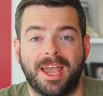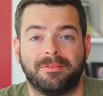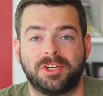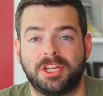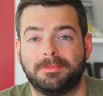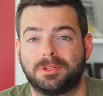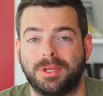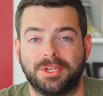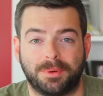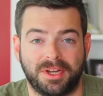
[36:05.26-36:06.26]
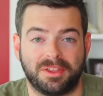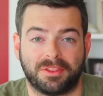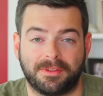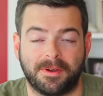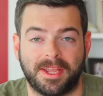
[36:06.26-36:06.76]
averaging between 20
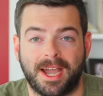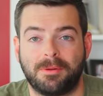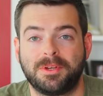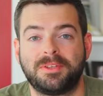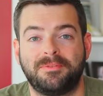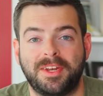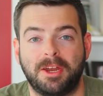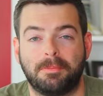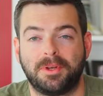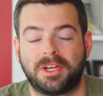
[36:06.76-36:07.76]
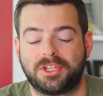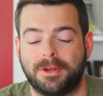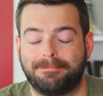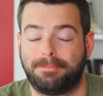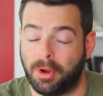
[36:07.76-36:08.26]
and 30 hours of video
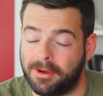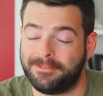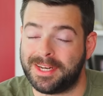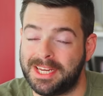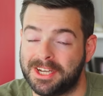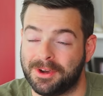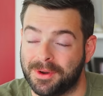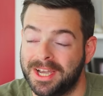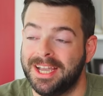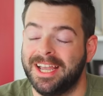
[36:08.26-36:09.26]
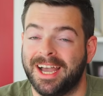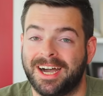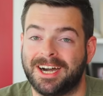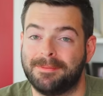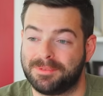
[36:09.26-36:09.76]
production per video,
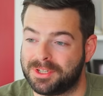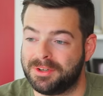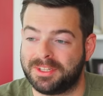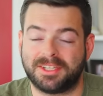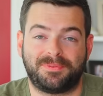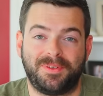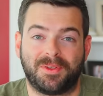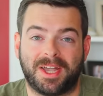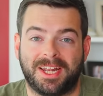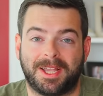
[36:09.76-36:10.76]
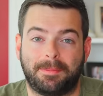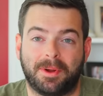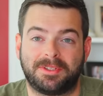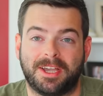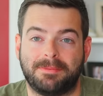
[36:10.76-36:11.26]
um, so it does feel kind of like a
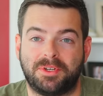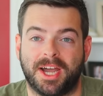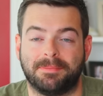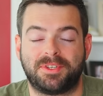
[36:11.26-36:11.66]
part-time job.